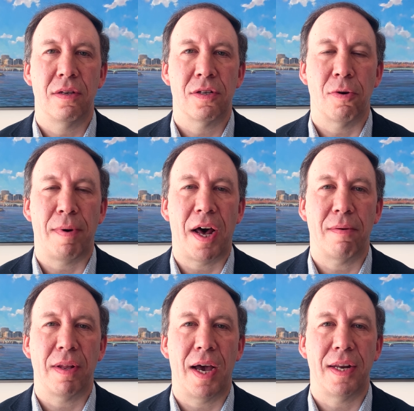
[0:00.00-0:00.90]
So
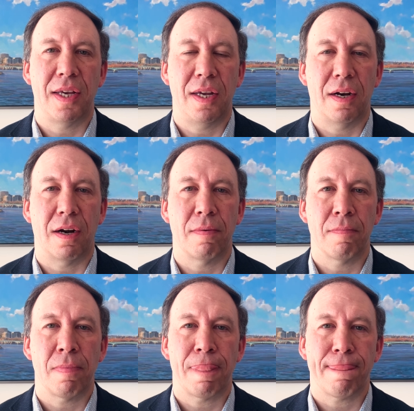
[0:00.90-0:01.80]
bottom line here
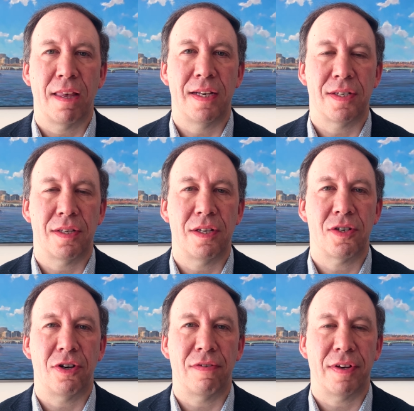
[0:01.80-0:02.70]
is that this
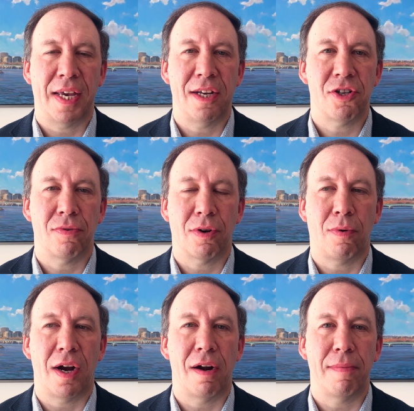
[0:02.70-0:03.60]
certification
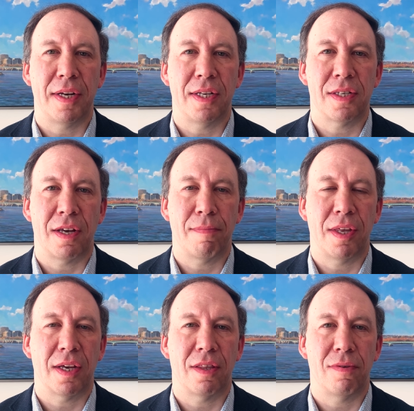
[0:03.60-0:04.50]
requirement is
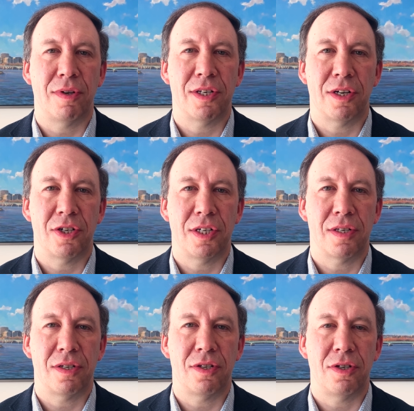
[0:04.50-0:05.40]
something that research
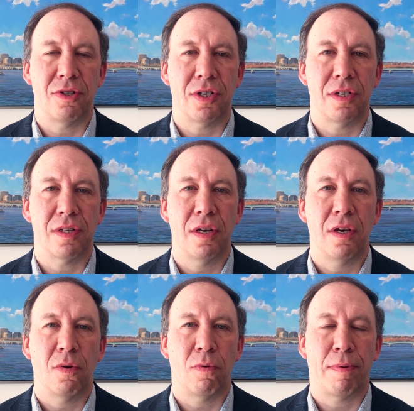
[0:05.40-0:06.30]
institutions
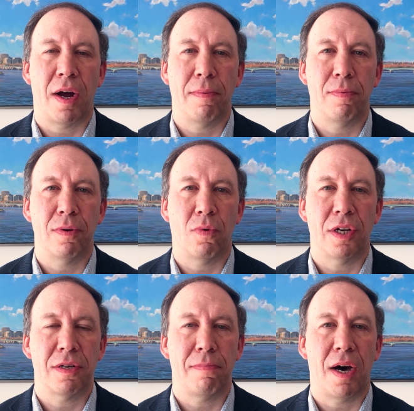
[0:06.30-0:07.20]
will probably
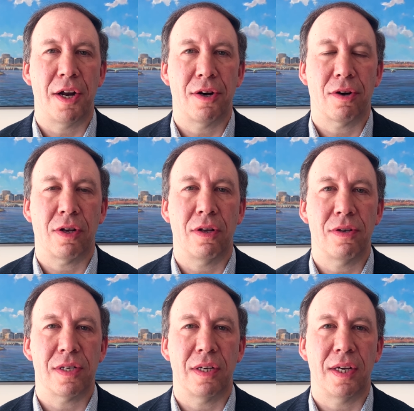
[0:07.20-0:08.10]
want to monitor
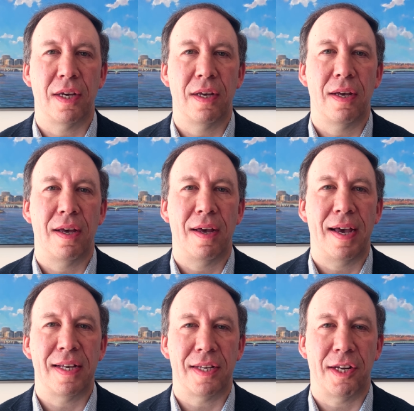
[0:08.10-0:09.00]
closely
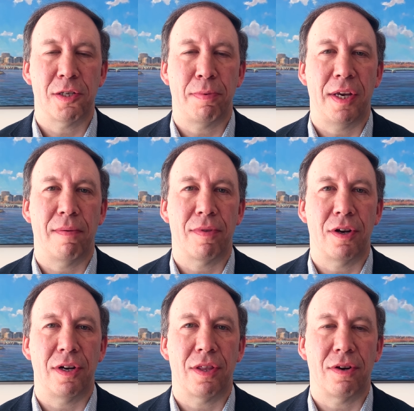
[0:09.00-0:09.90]
as
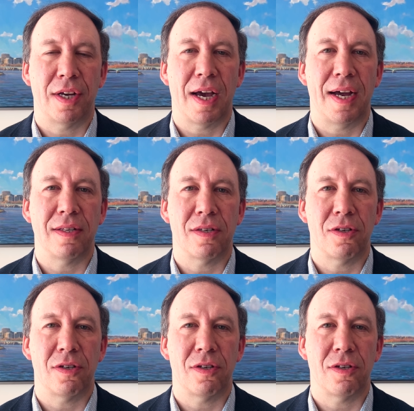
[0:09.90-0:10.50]
NSPM-33 guidance